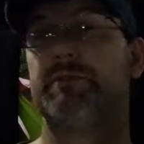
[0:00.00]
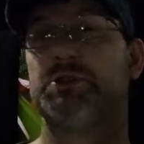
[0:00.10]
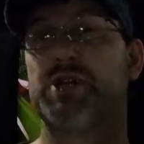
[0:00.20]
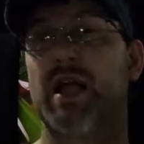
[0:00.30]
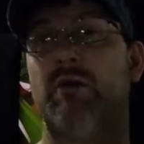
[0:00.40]

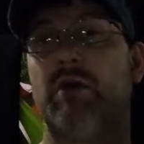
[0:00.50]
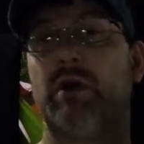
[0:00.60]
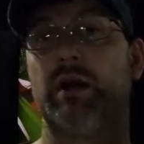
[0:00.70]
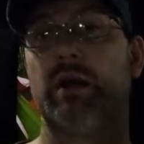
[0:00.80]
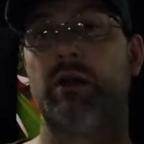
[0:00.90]
shower,
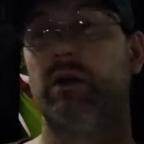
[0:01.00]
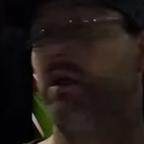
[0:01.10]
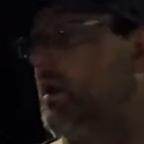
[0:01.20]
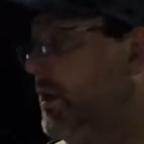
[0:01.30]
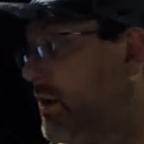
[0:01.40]
and I'll
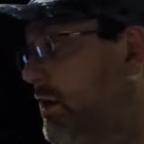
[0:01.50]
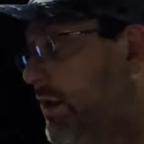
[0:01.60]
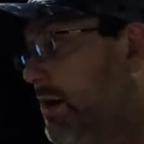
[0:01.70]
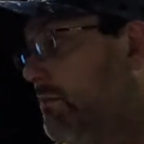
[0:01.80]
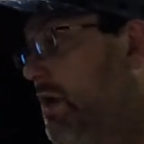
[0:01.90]

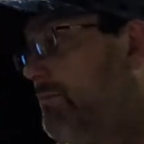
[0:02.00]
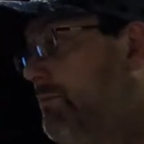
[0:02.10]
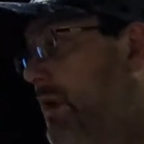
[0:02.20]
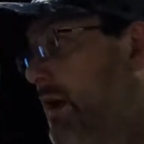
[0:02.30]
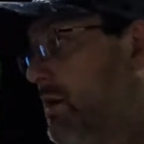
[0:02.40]
clean them up
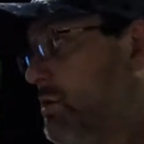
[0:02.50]
when I go